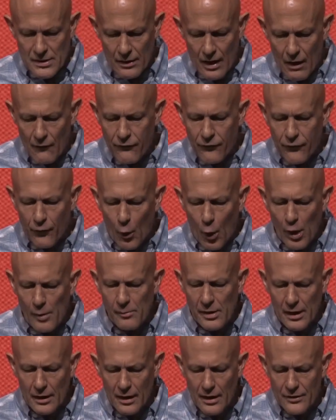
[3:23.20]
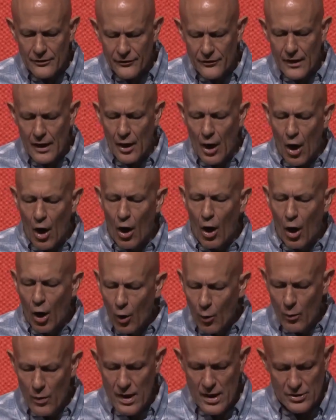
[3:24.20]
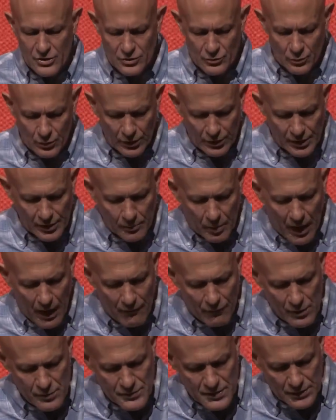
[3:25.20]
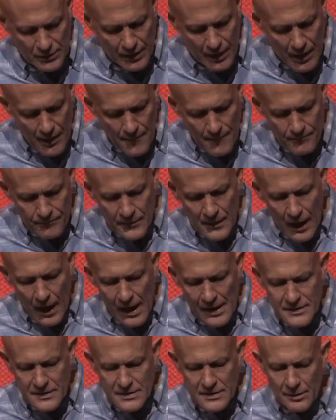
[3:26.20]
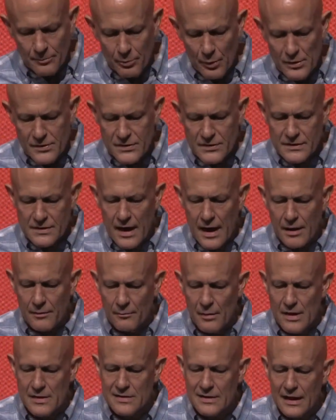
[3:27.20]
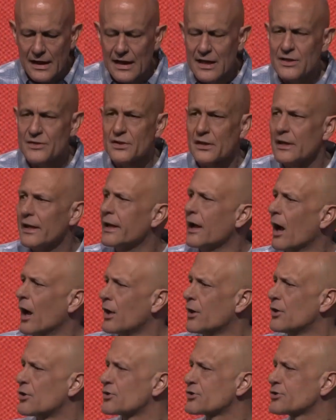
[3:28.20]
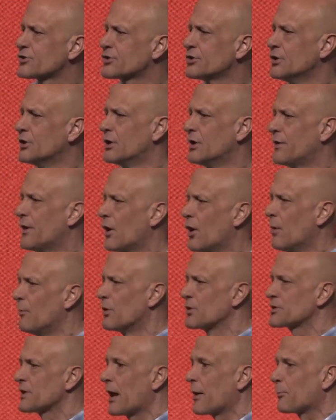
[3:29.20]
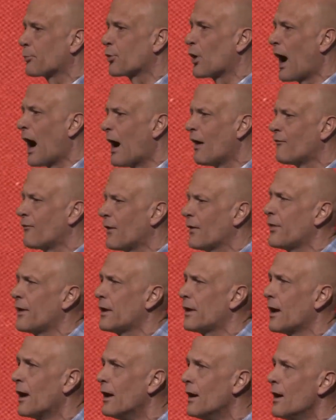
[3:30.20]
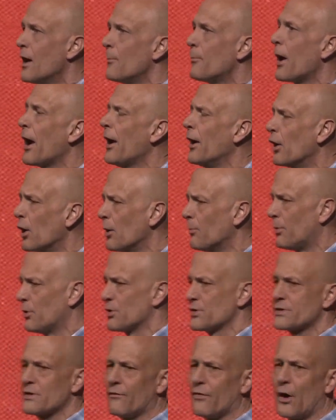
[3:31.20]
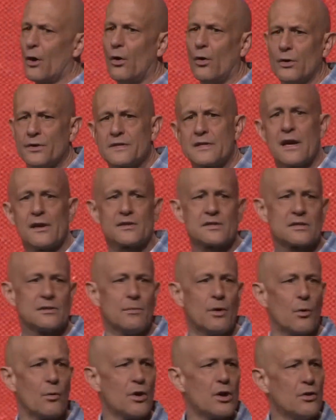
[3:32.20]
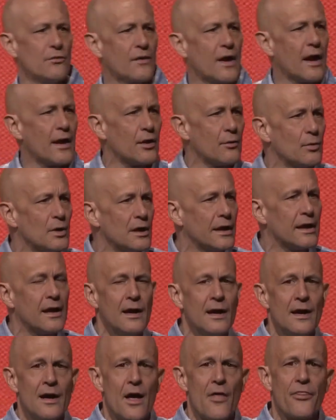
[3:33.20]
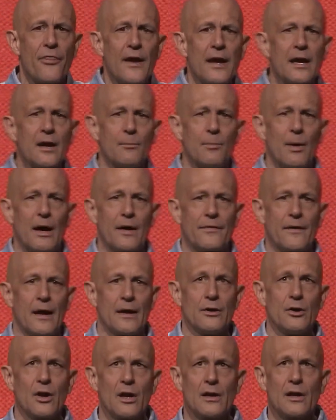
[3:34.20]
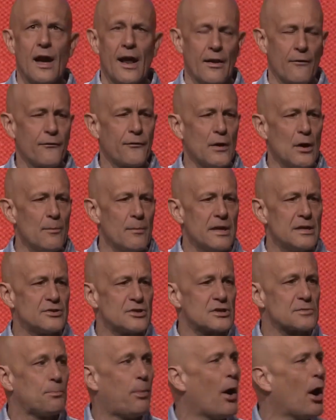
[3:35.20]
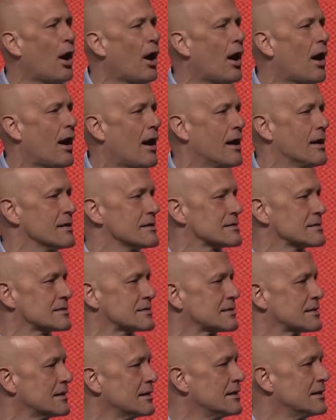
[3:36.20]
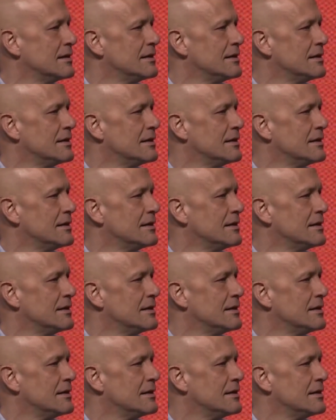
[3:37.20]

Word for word: are not formulas that always work. Proverbs are not simple statements easily understood. They're almost like the parables of the Old Testament where you've got to really think about that. You could kind of feel me just pause.